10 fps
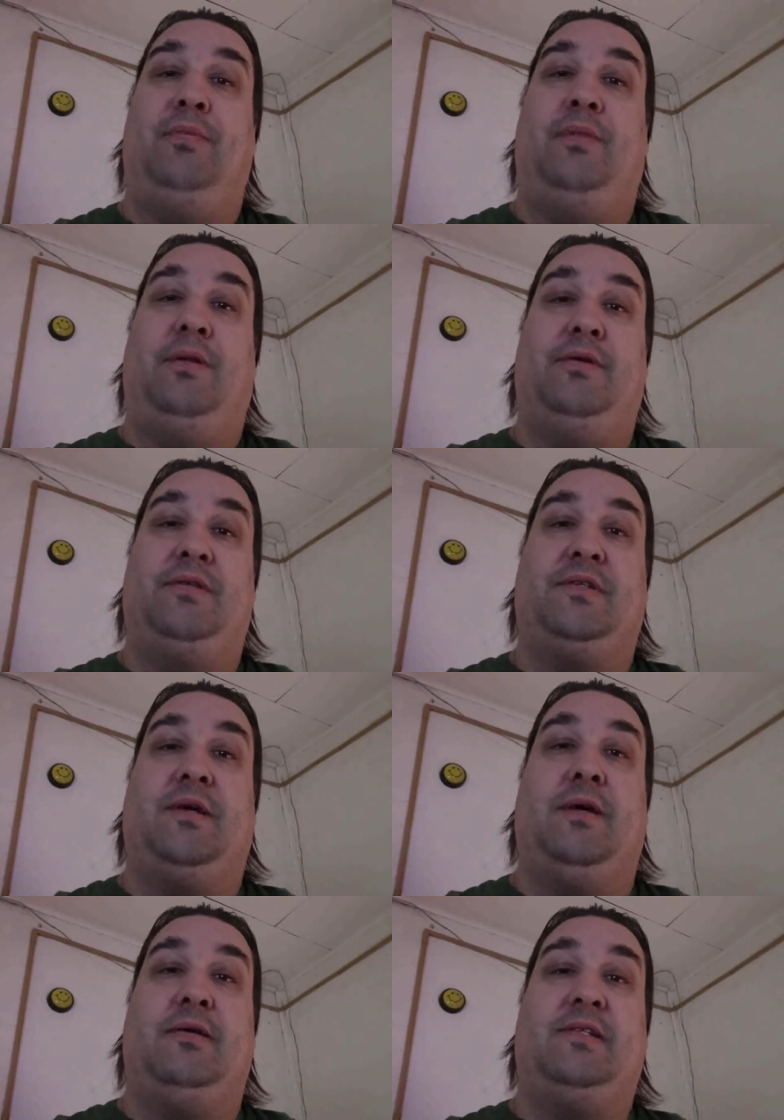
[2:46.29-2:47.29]
There's
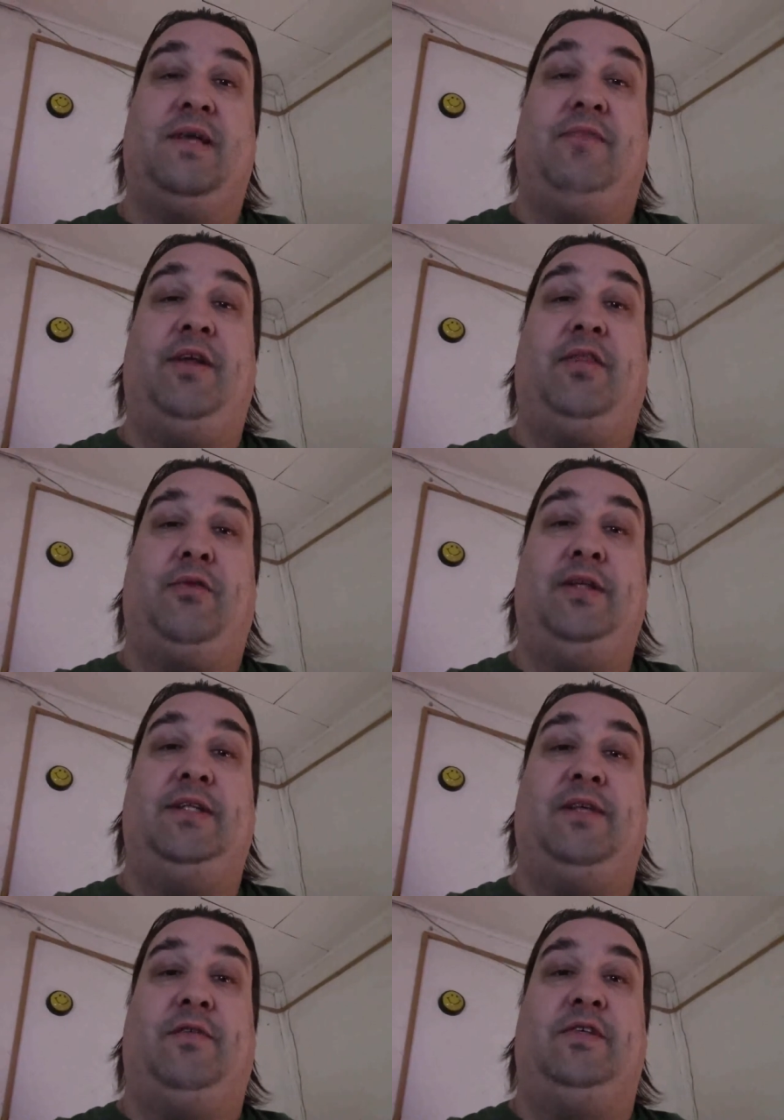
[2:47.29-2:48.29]
uh, 73
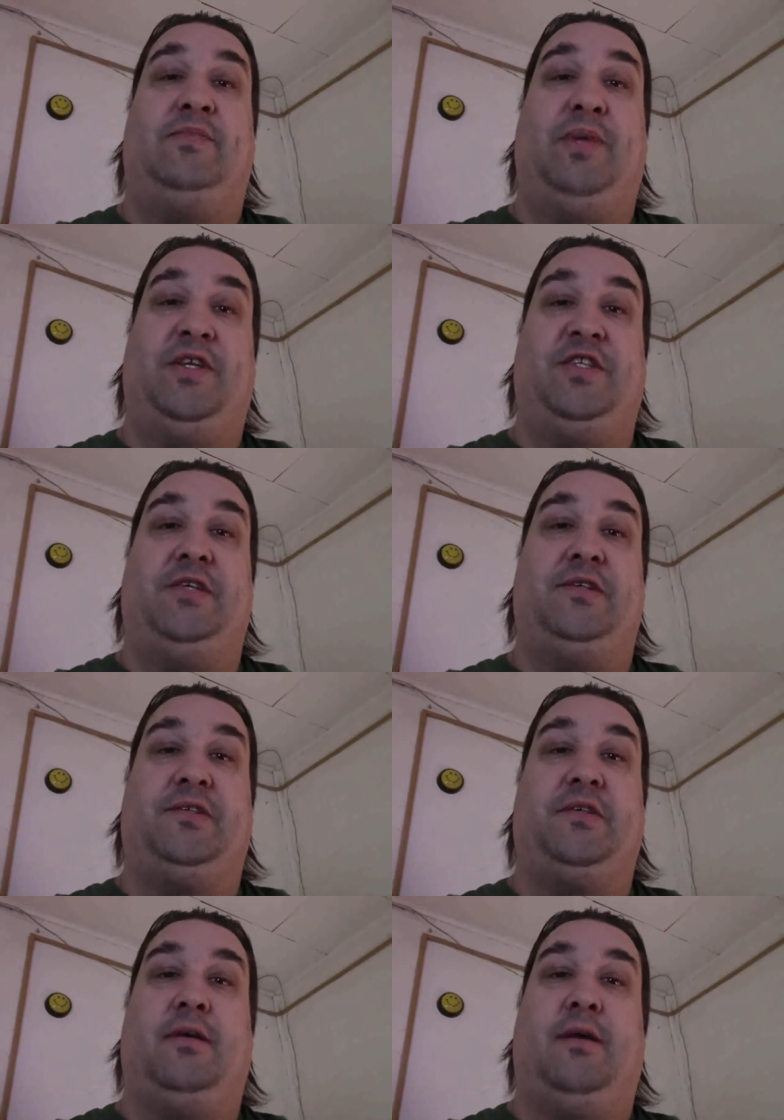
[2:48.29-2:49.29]
different
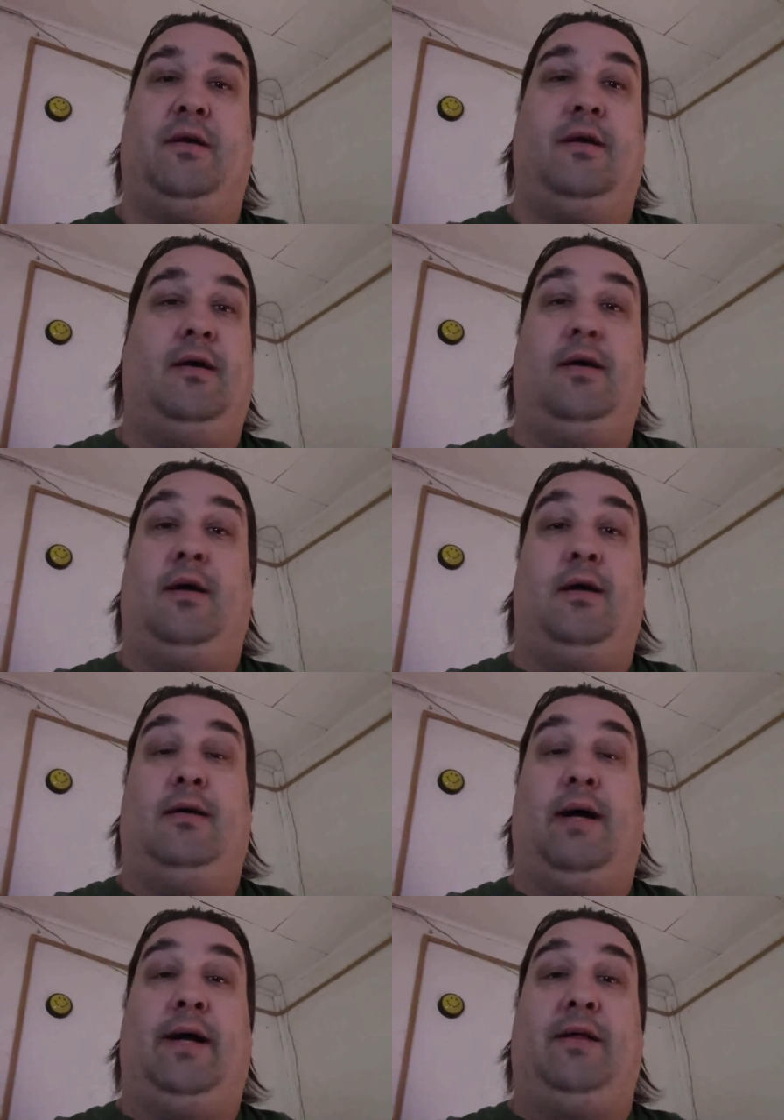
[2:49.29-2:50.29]
species.
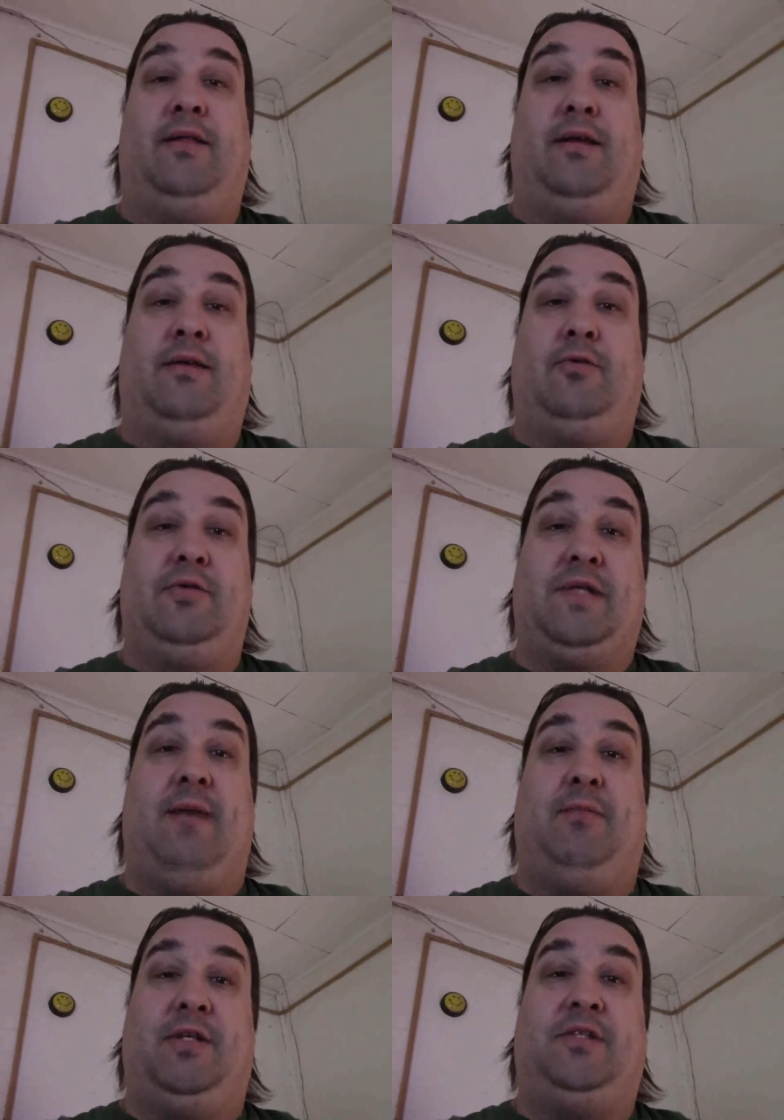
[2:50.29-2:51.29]
I didn't think there was
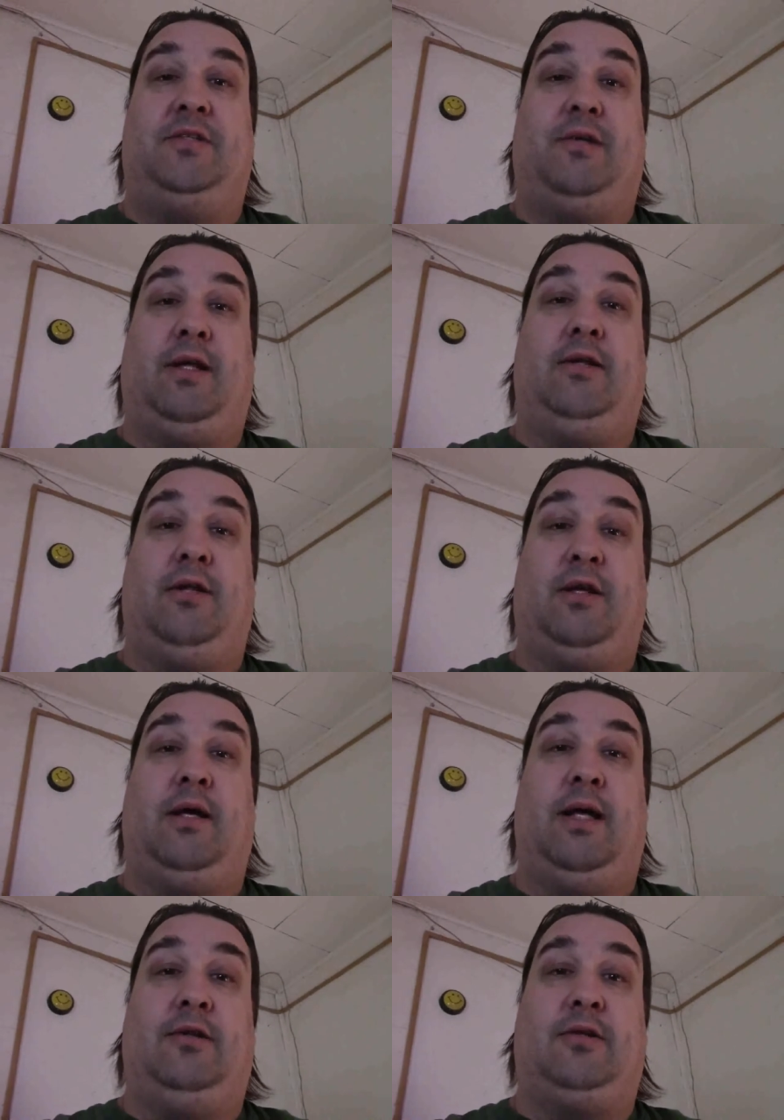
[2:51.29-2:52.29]
that much until I look
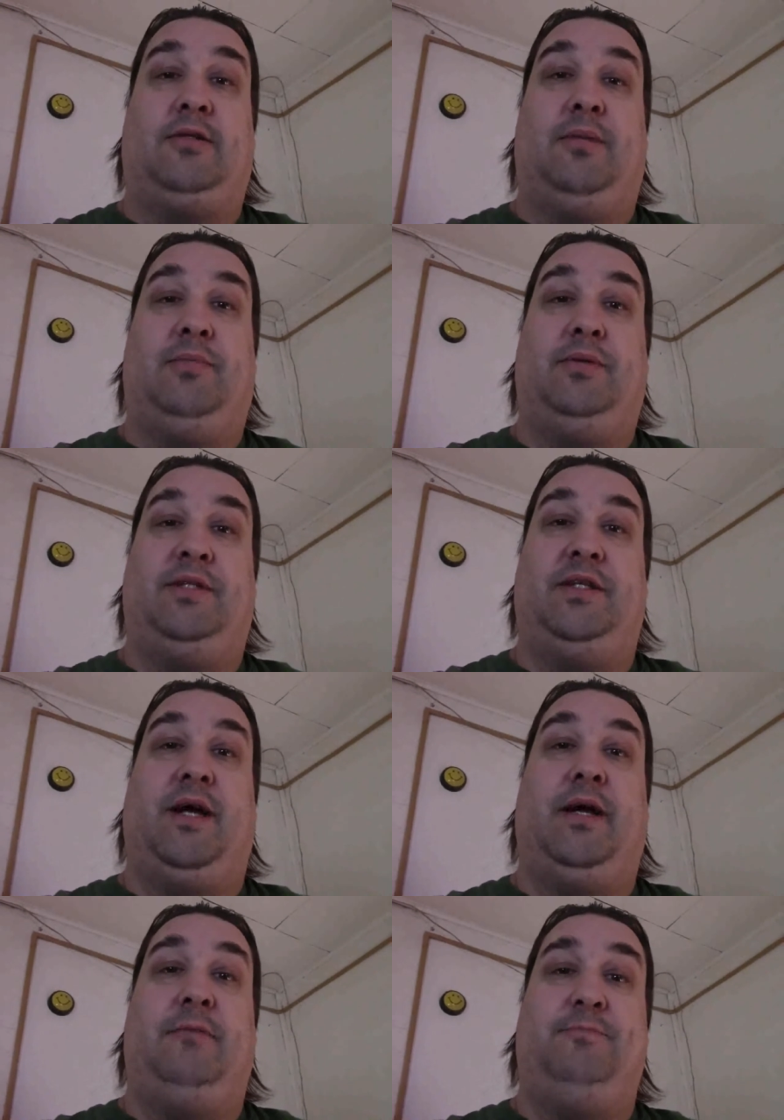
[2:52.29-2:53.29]
I looked up tonight.